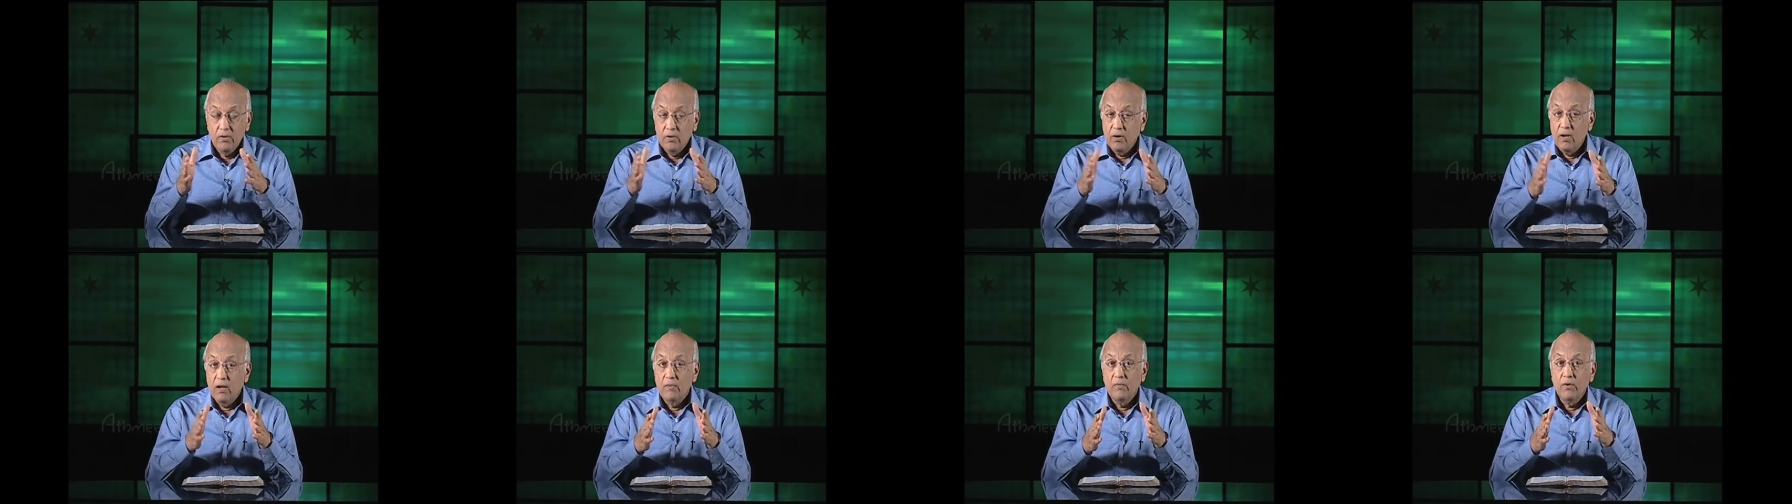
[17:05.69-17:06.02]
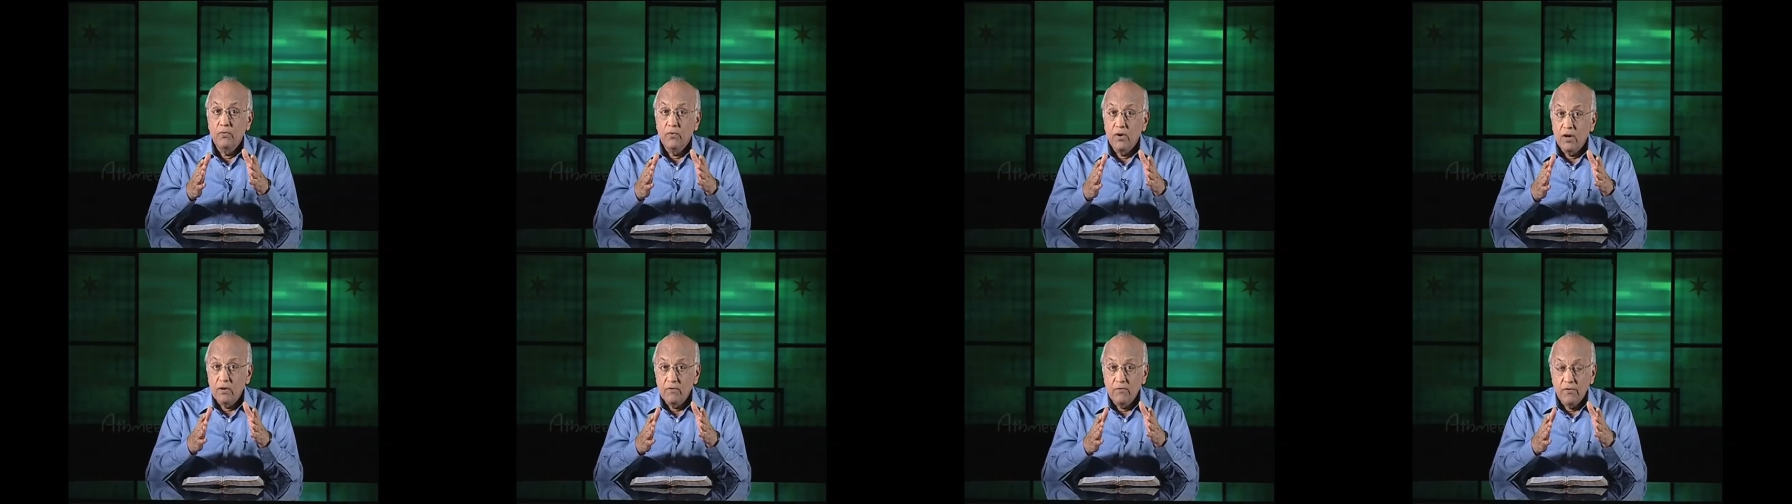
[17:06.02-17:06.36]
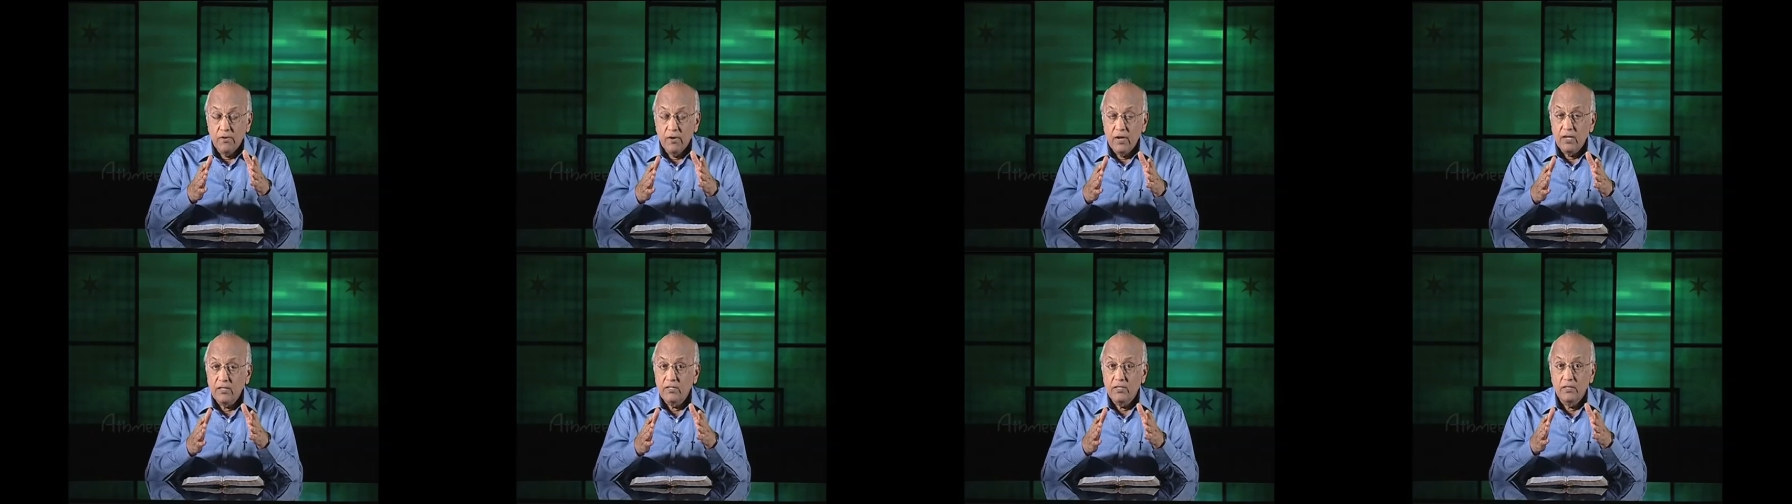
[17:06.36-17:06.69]
to come and
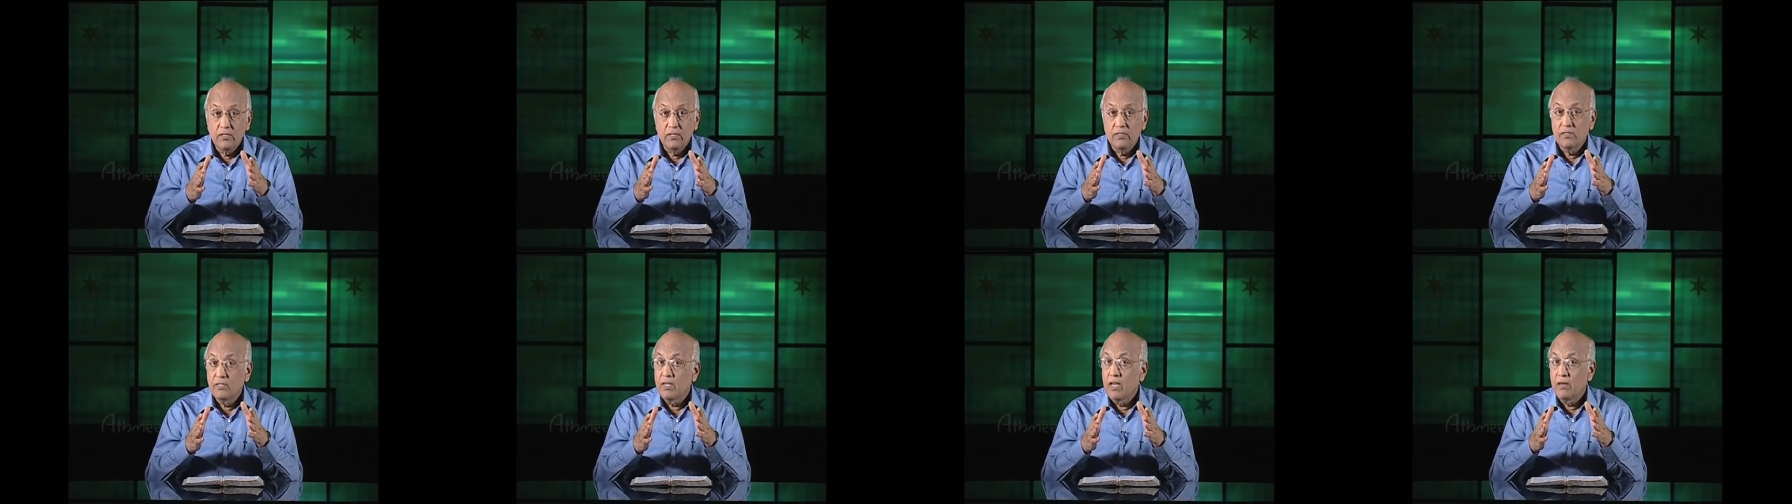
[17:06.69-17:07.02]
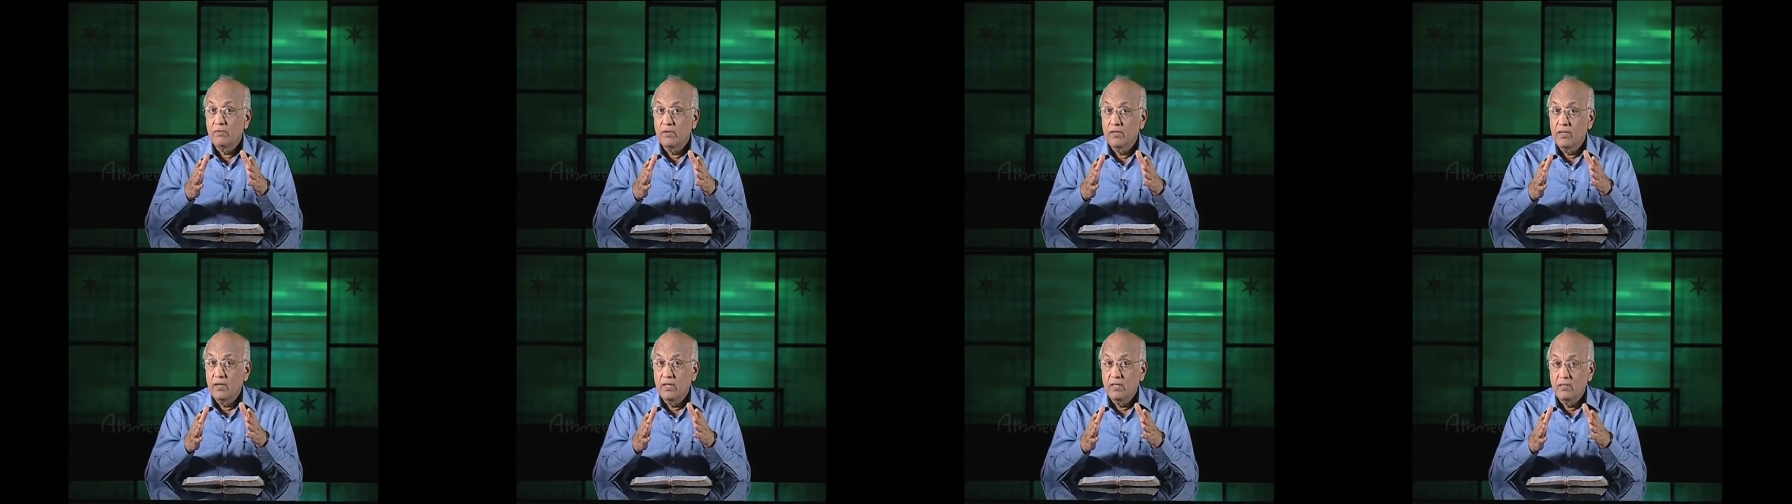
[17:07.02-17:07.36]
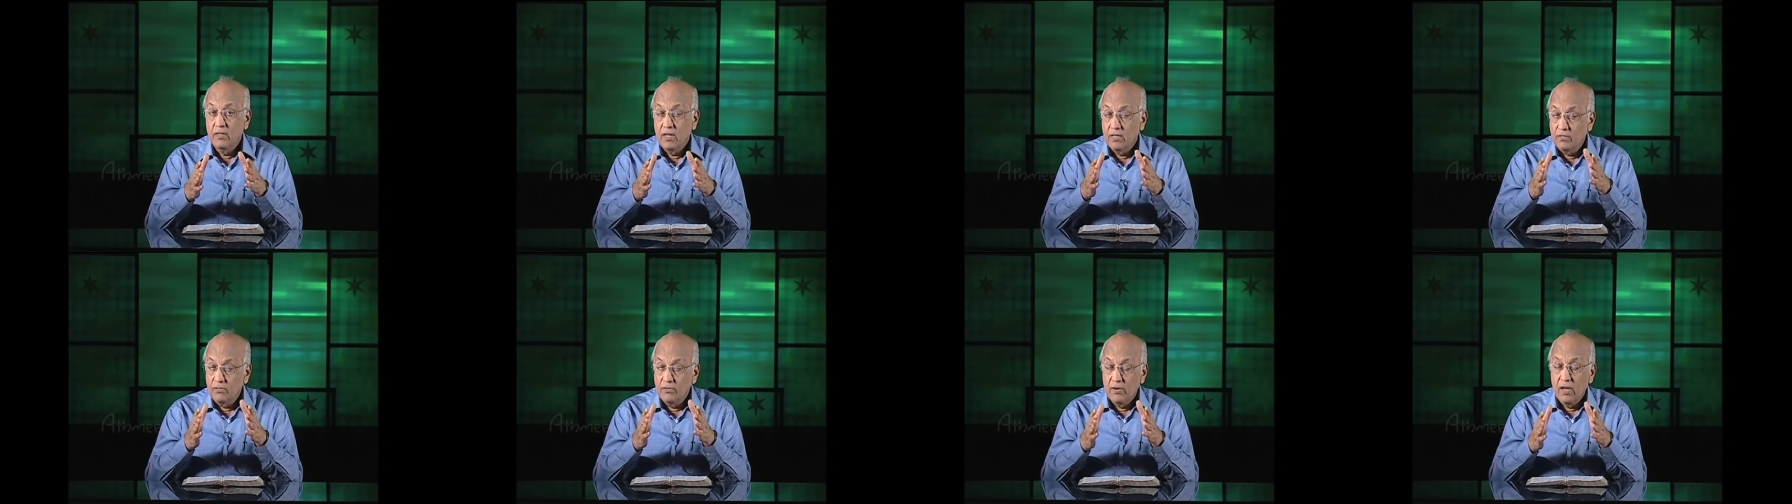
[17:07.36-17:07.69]
work for us on the Sabbath
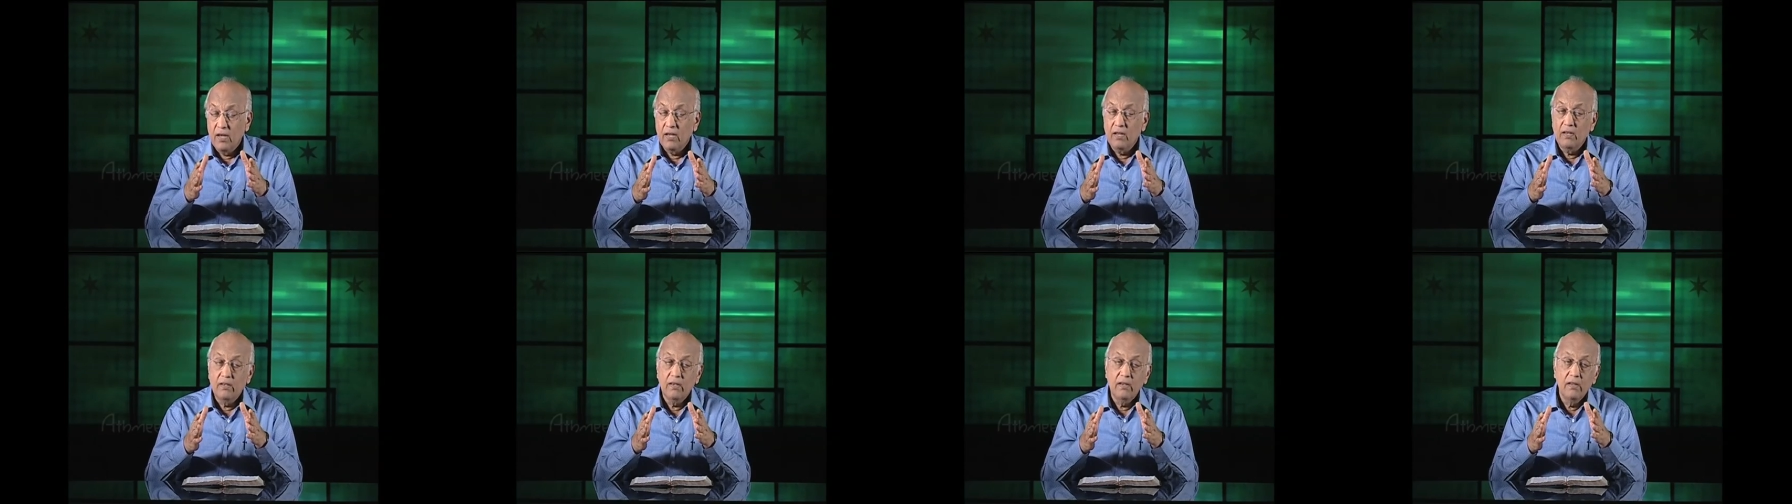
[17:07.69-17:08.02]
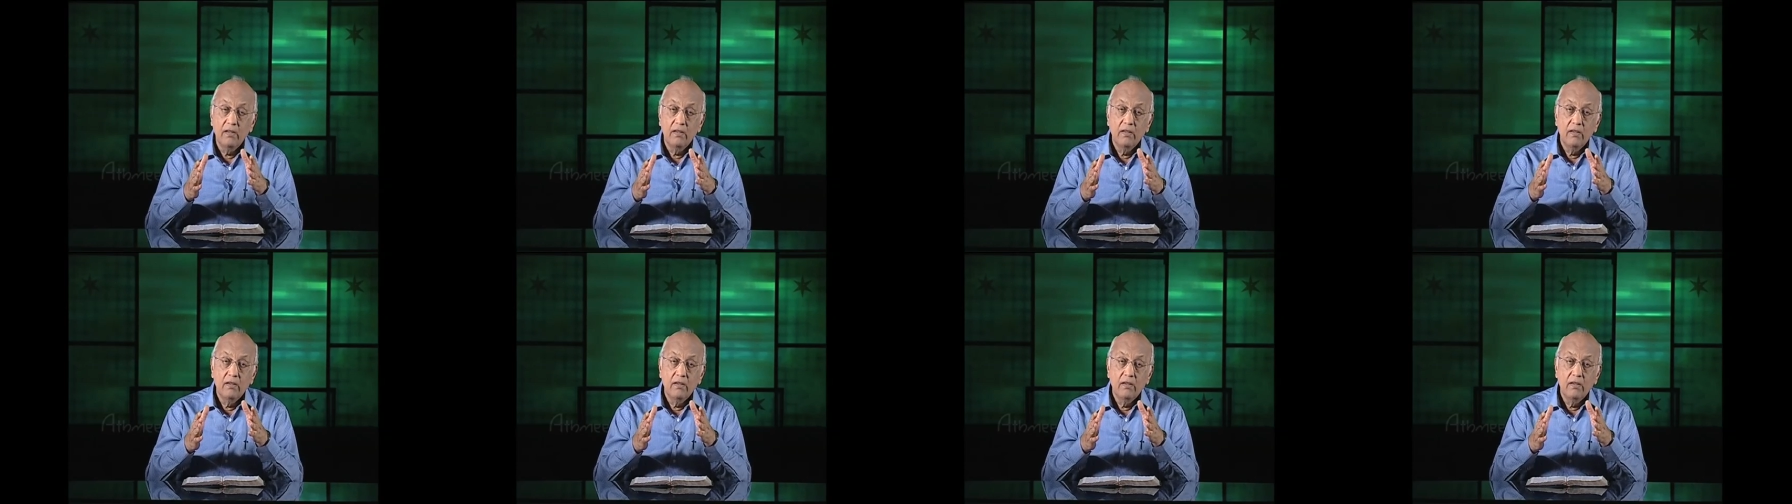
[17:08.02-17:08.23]
day. That's right.